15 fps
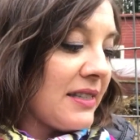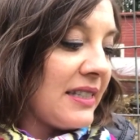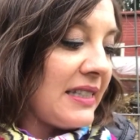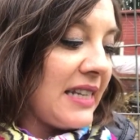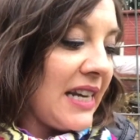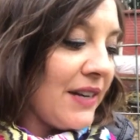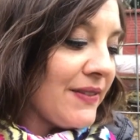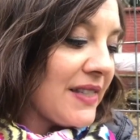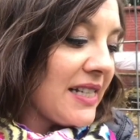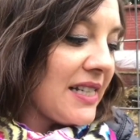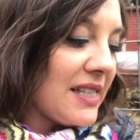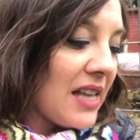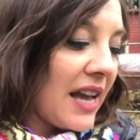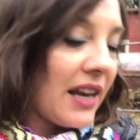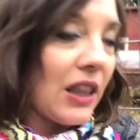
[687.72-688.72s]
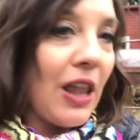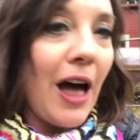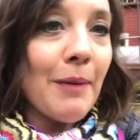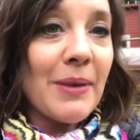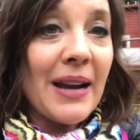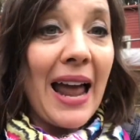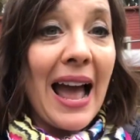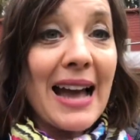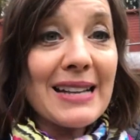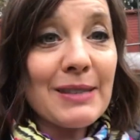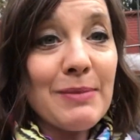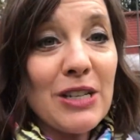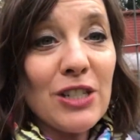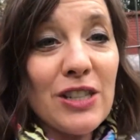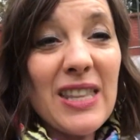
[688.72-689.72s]
Steve's Seaside allotment has
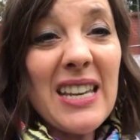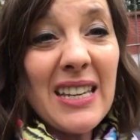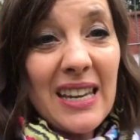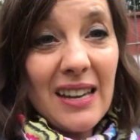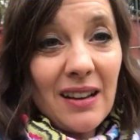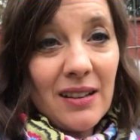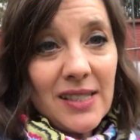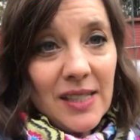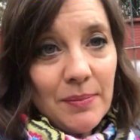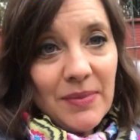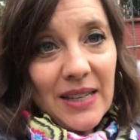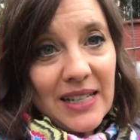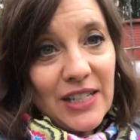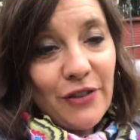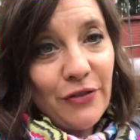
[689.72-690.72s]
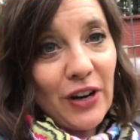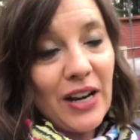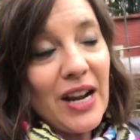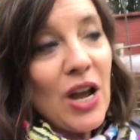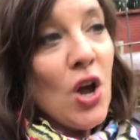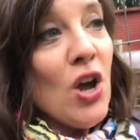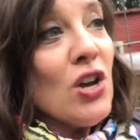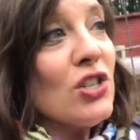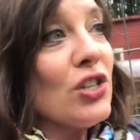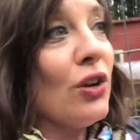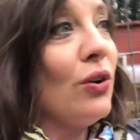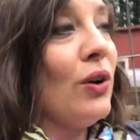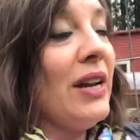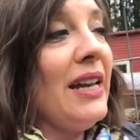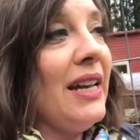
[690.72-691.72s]
me thinking something different.
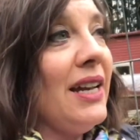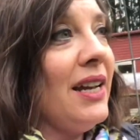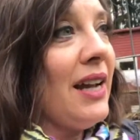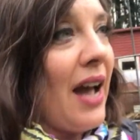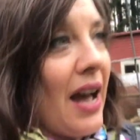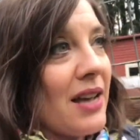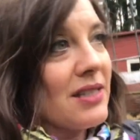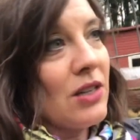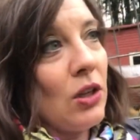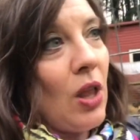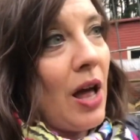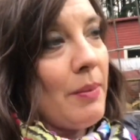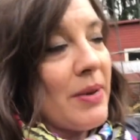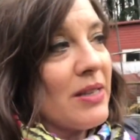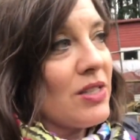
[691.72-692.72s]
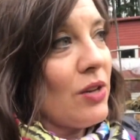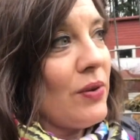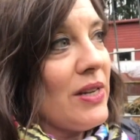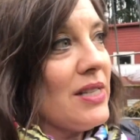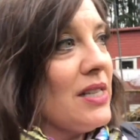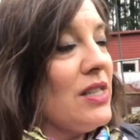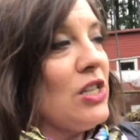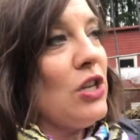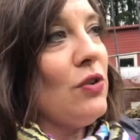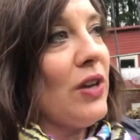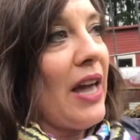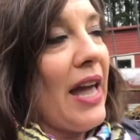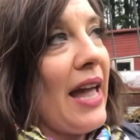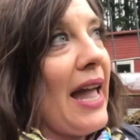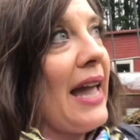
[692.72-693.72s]
So he has an allotment. So he's in the
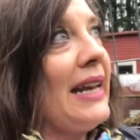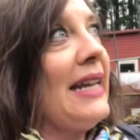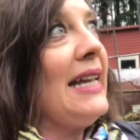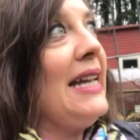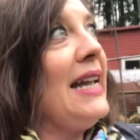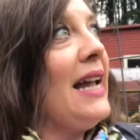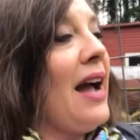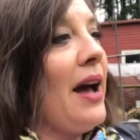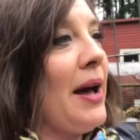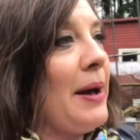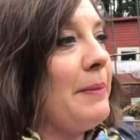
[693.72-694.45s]
UK, and he